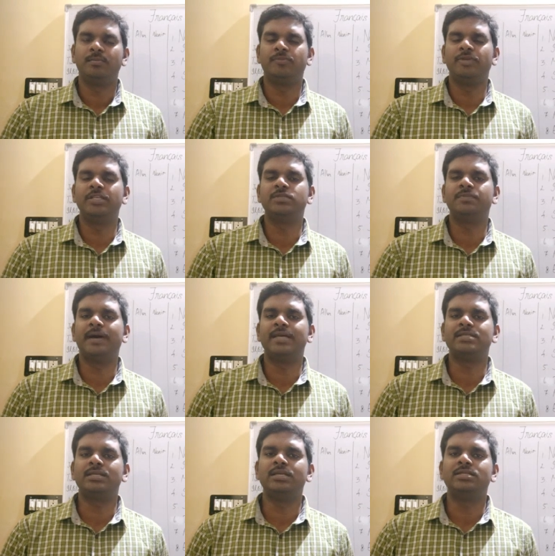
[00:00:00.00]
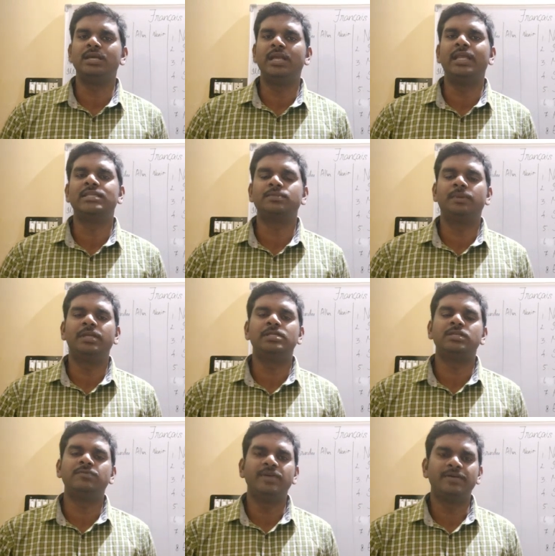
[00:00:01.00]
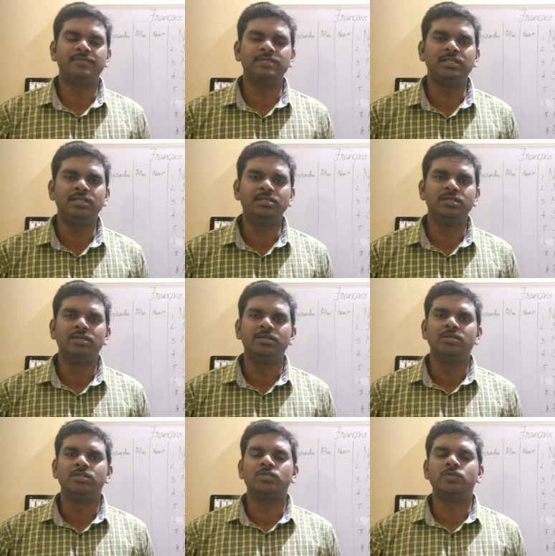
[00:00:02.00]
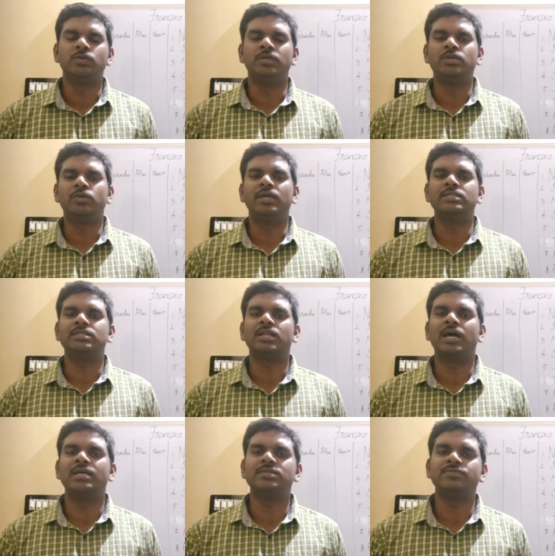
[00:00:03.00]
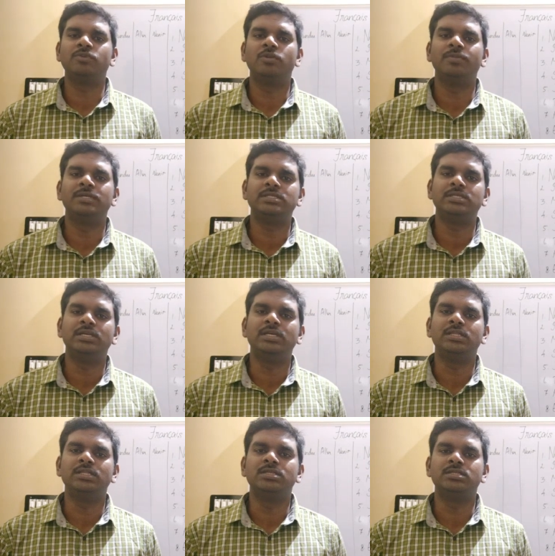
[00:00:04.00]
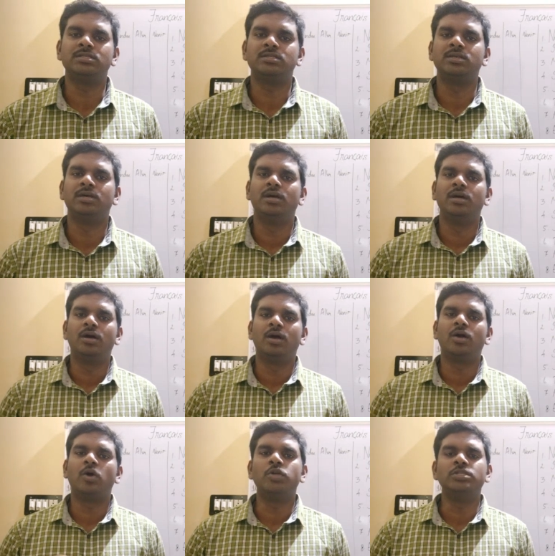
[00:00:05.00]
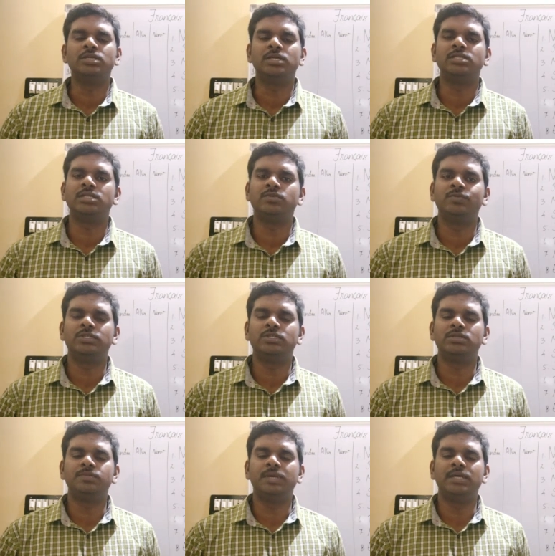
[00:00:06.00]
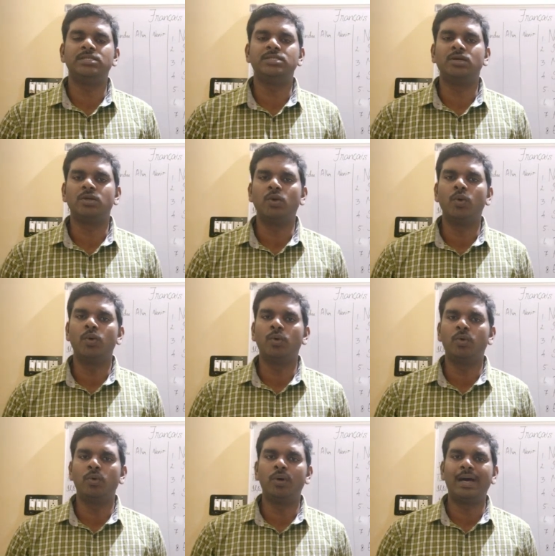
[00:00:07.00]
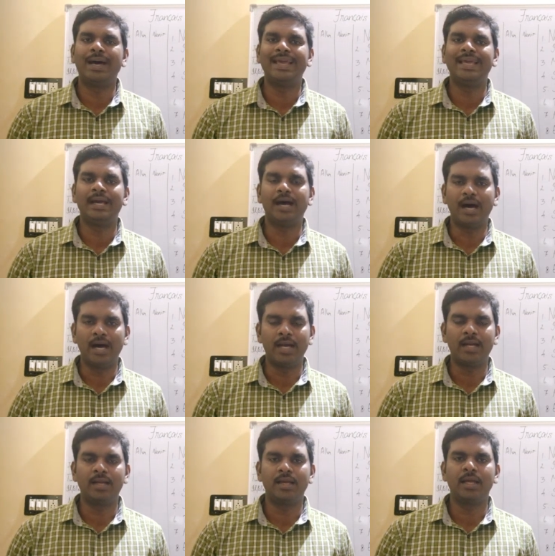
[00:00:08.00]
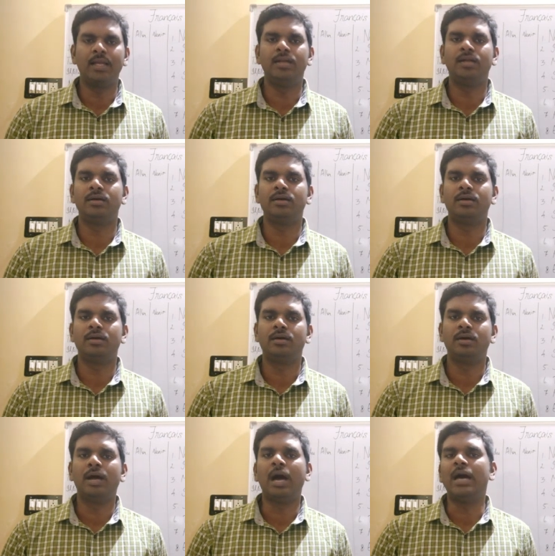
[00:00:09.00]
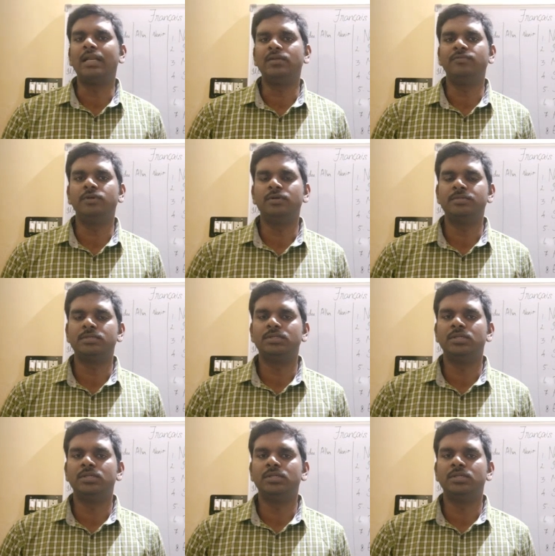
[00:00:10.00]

French passage and explanation we have seen. So in today's class we will be seeing this conjugation which is based on OIR and RE verbs.